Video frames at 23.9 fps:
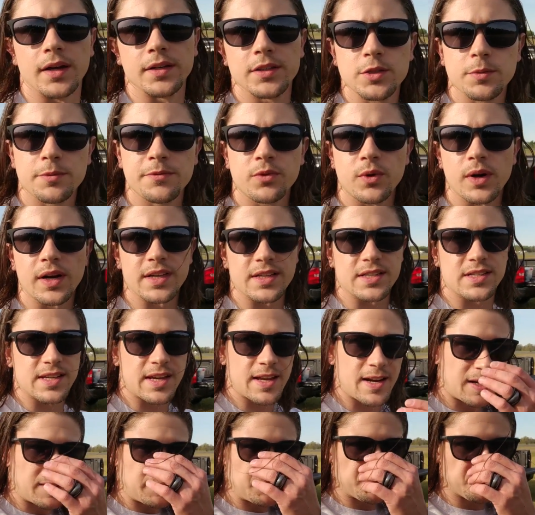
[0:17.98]
right, so before I get
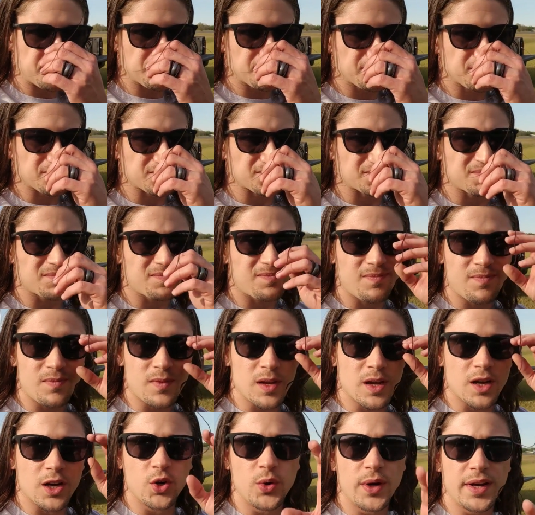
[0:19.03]
set up,
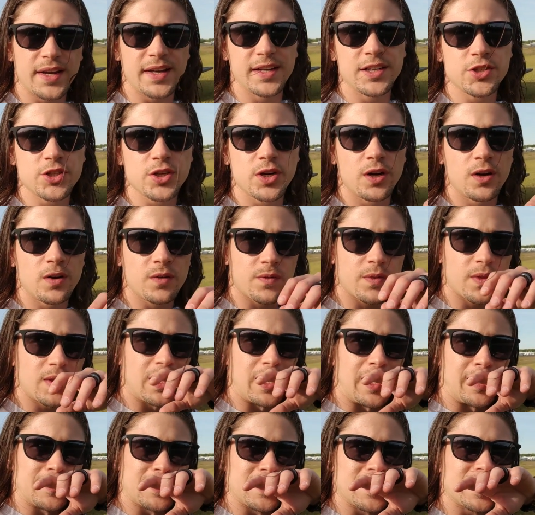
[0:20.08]
quick intro.
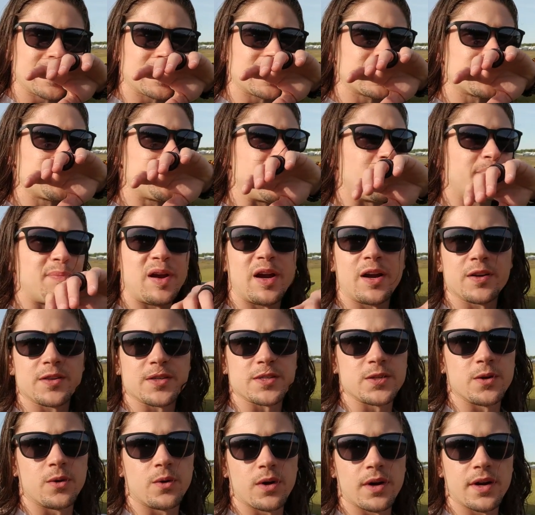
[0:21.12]
So this will be a Para
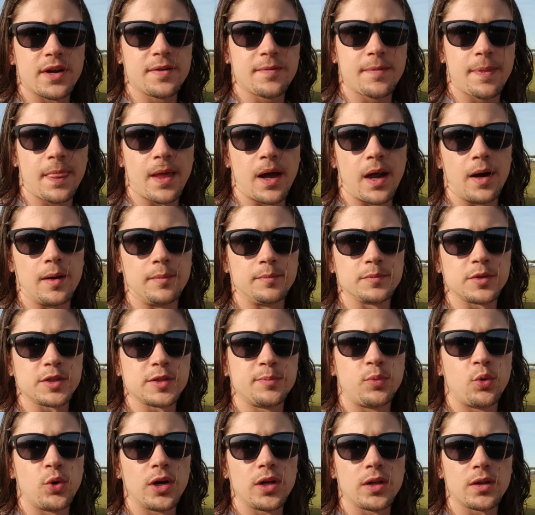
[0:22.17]
story.
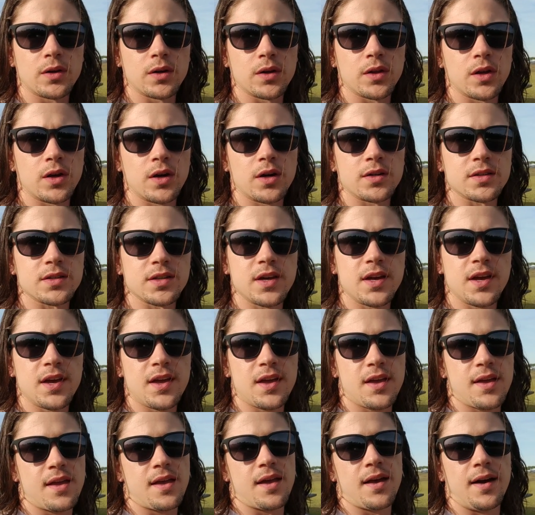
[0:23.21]
Spoiler alert,
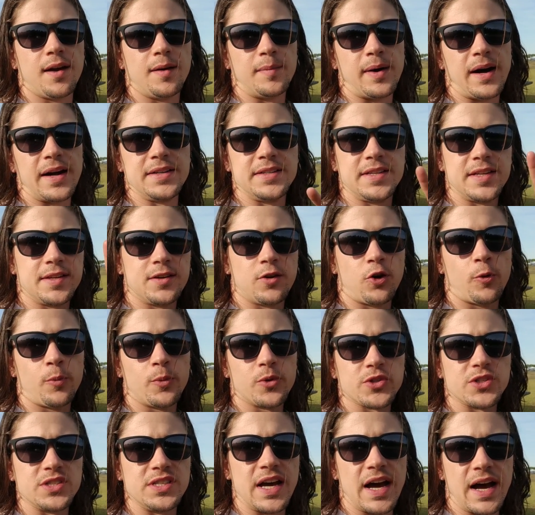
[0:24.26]
I didn't
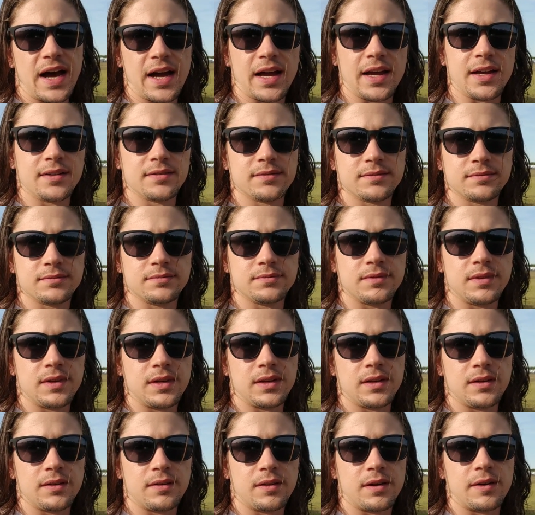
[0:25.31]
almost die
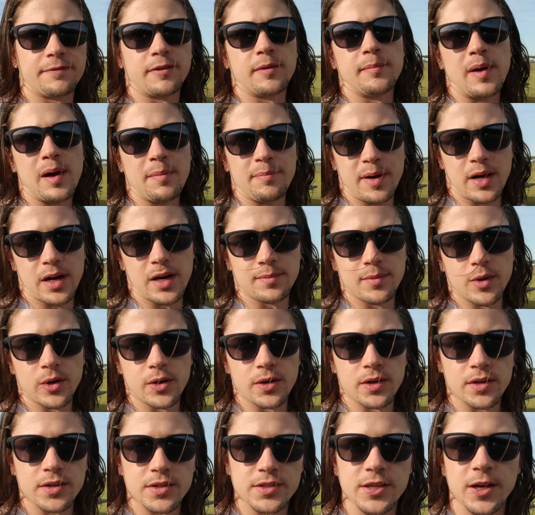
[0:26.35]
from my
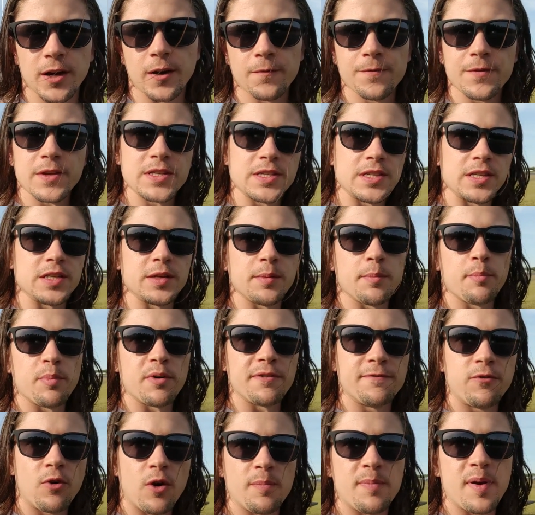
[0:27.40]
paramotor. So this is
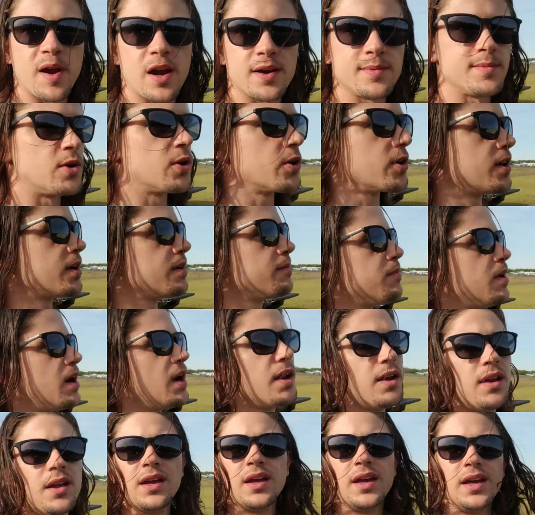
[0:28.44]
before paramotoring,
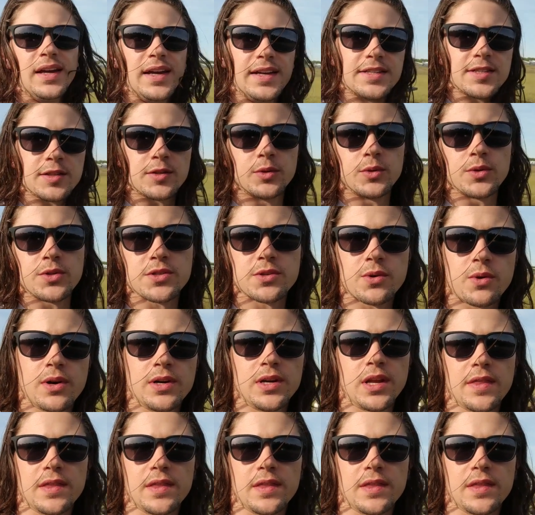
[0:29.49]
but it's a cool story